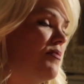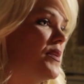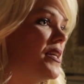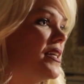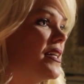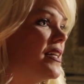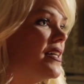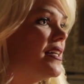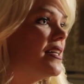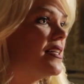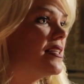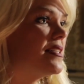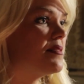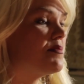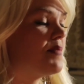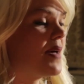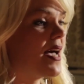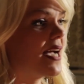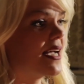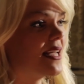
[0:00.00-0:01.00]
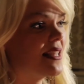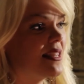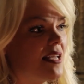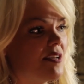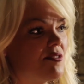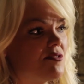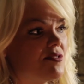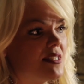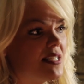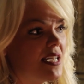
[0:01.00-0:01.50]
because back in
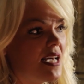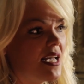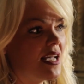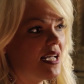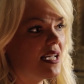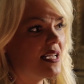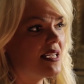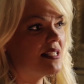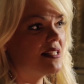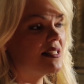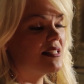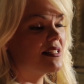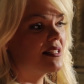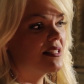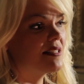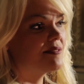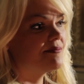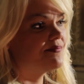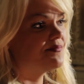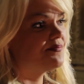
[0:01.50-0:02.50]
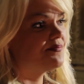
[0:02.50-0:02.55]
those days,